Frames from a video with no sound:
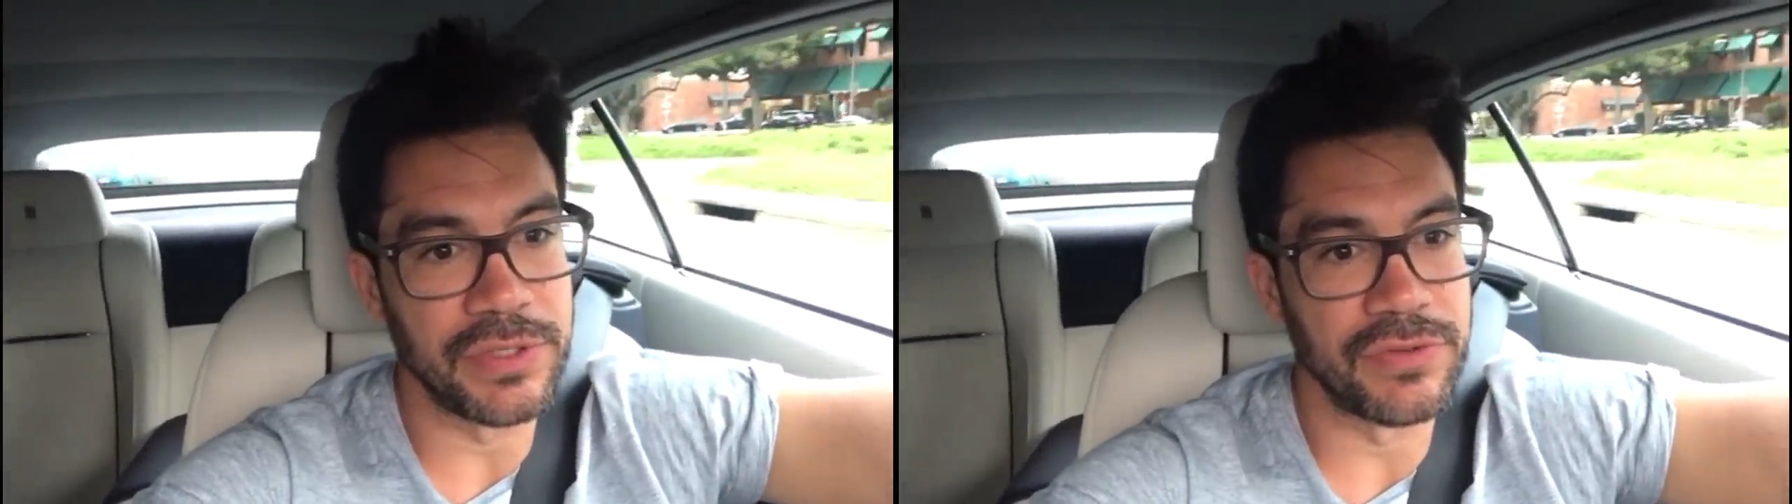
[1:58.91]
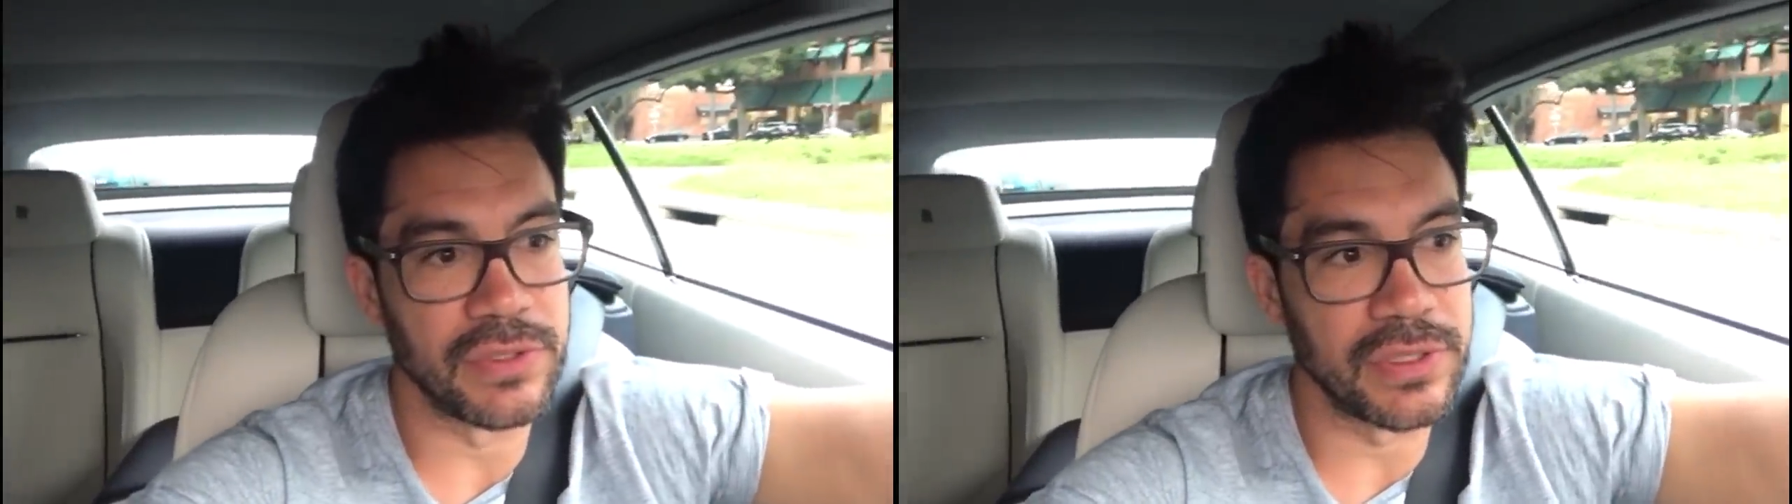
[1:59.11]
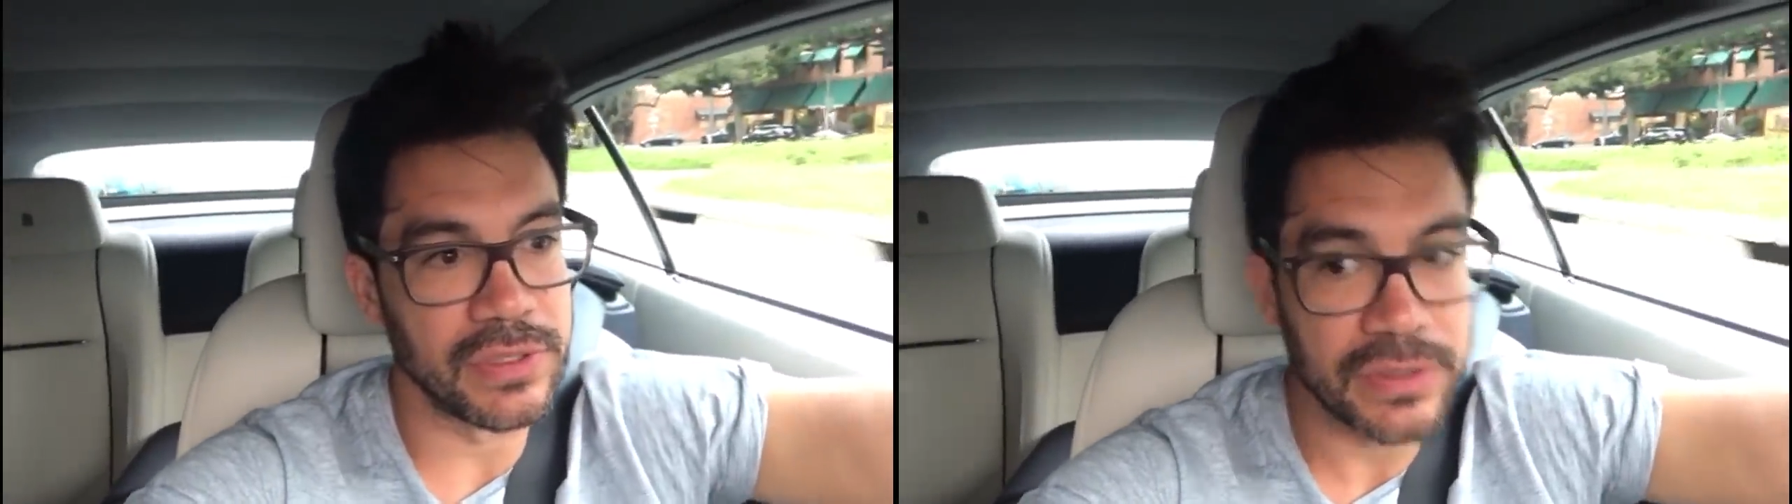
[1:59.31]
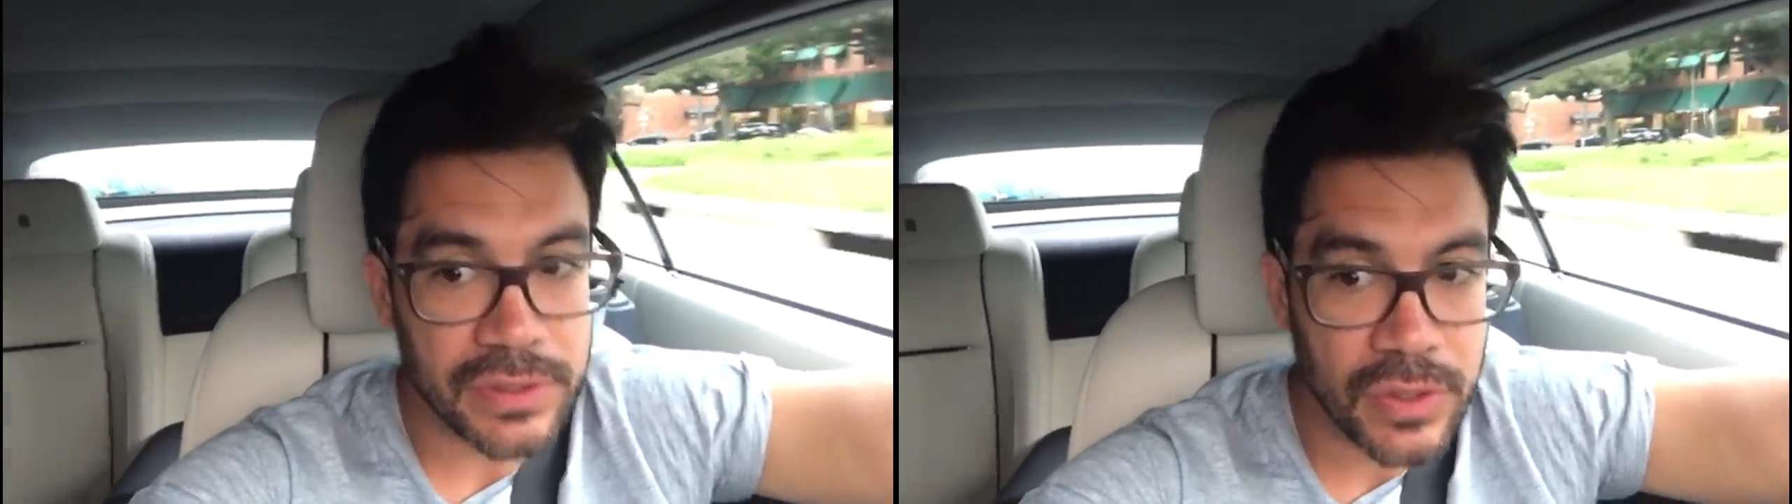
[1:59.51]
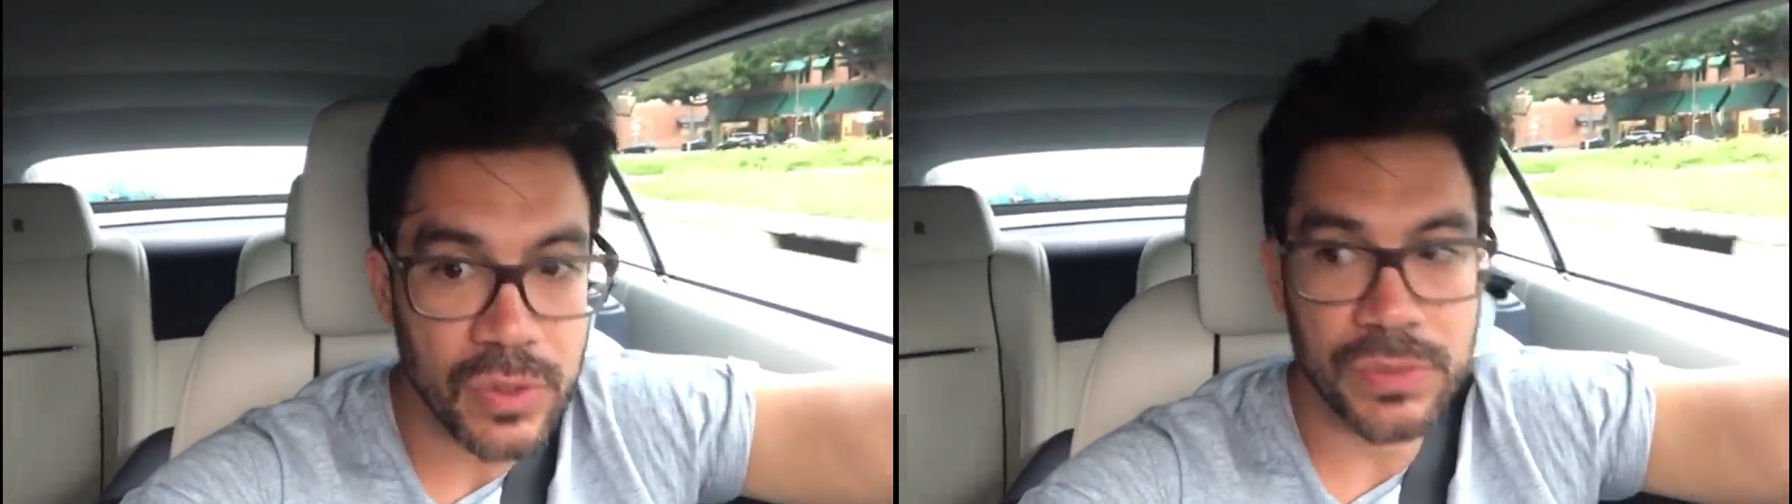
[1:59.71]
giving to the
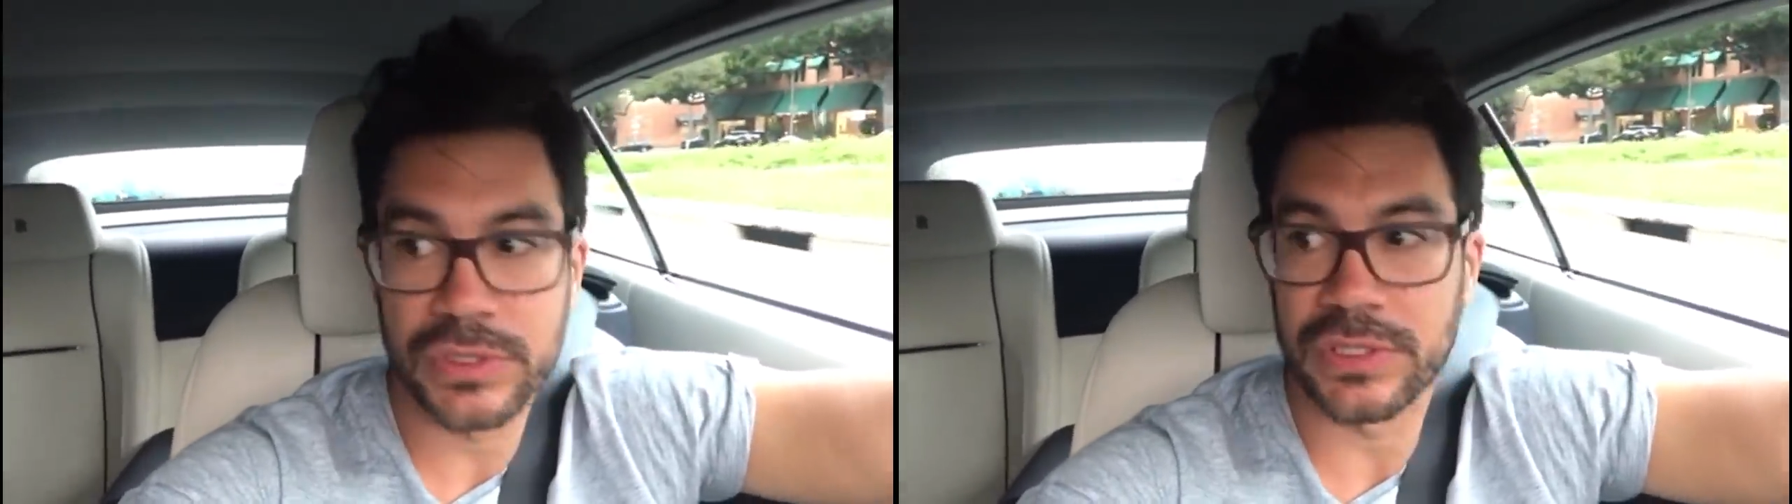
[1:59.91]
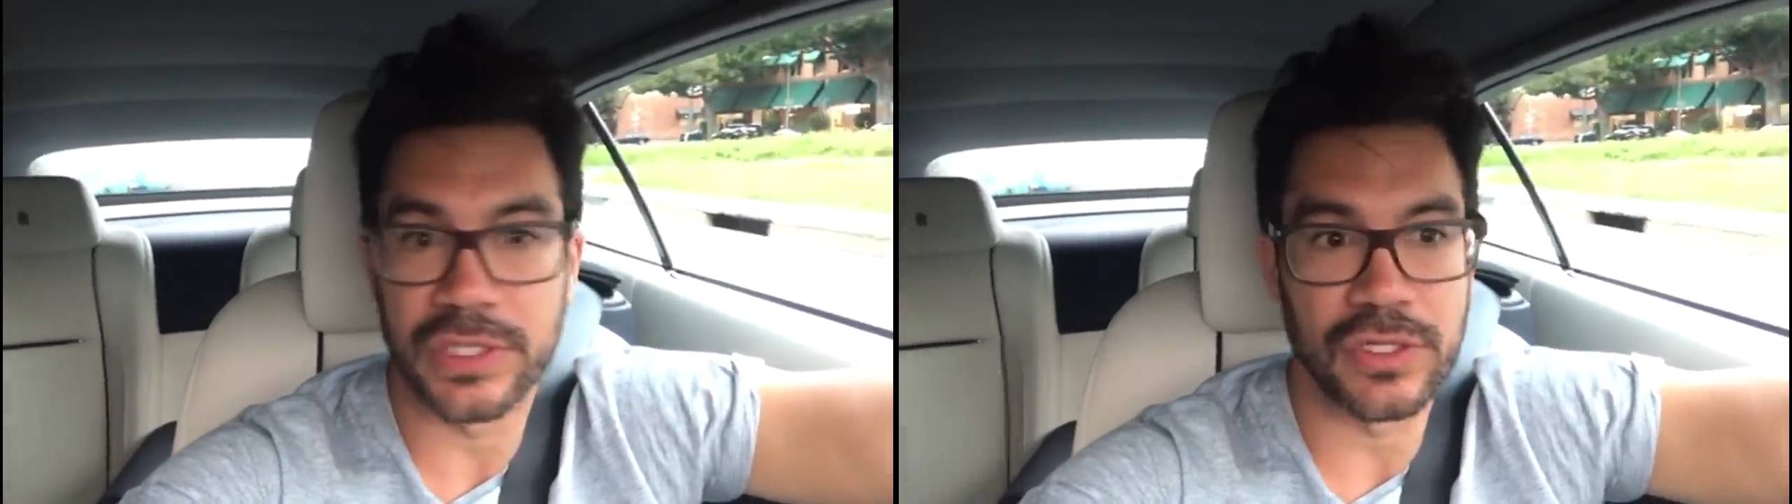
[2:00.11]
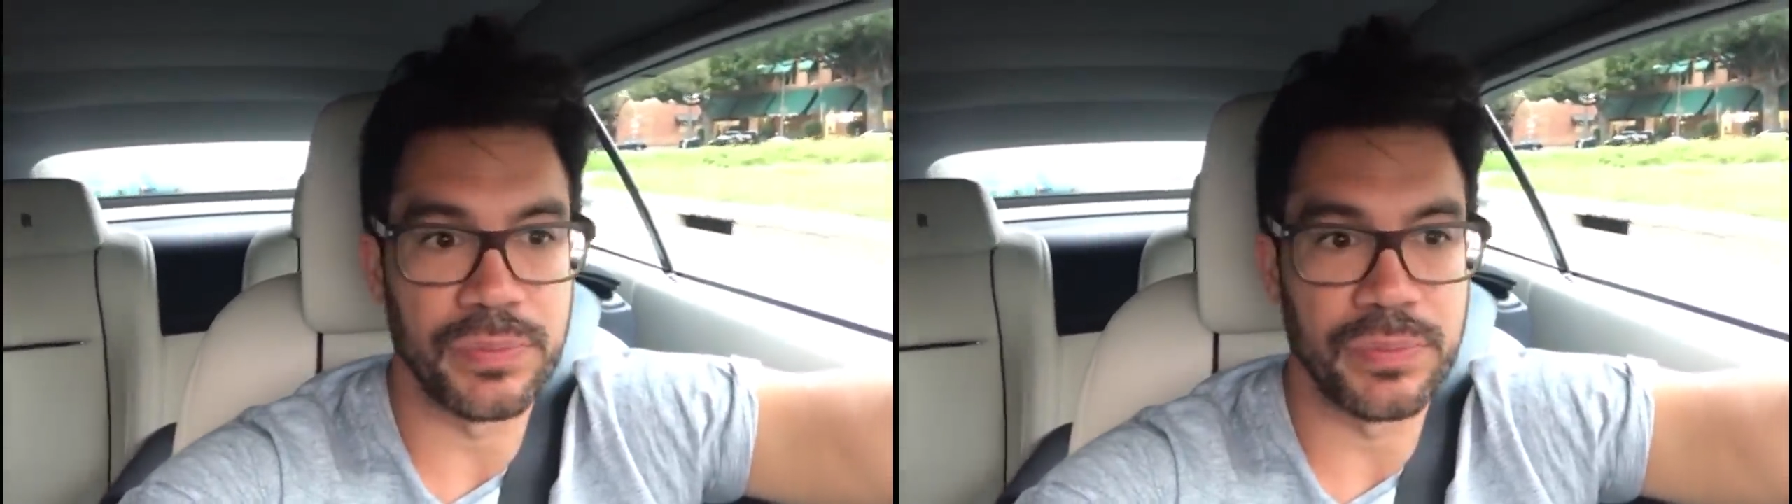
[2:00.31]
homeless and the